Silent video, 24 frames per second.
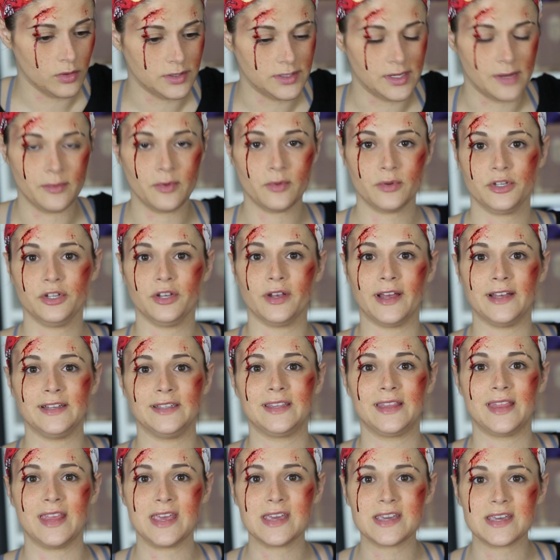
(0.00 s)
Tell me what you guys
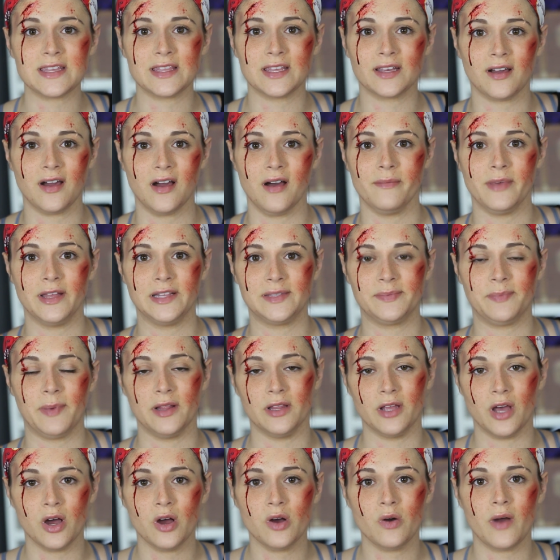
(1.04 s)
think in the comments
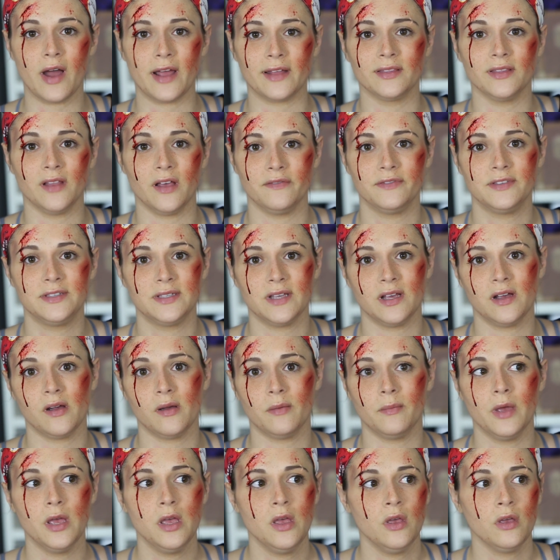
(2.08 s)
below. I'd love
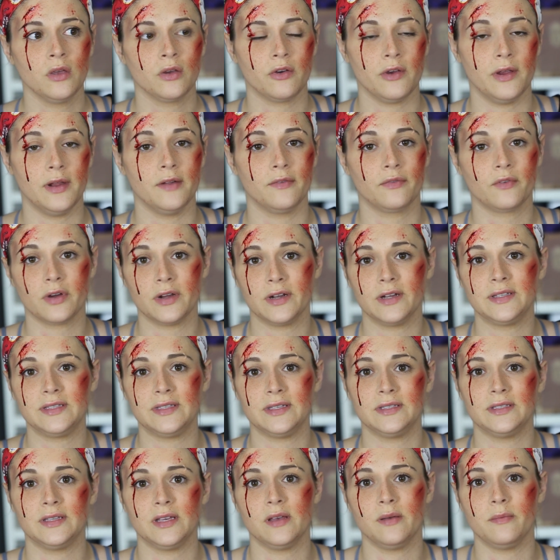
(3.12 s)
some creative
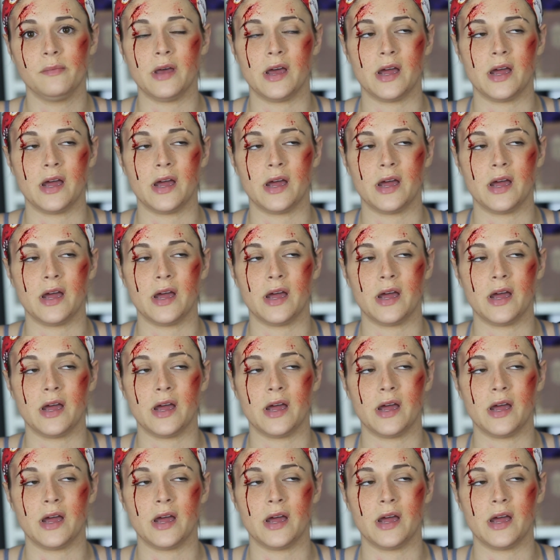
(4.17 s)
criticism.